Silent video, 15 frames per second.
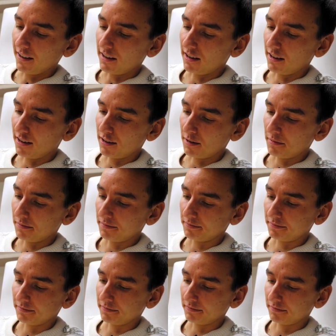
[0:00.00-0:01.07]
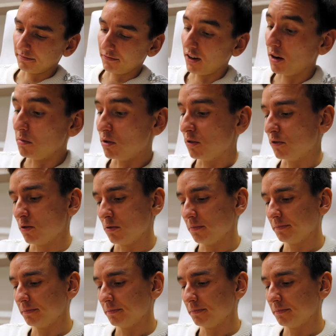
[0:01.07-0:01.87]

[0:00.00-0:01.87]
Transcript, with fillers: Um, very beautiful.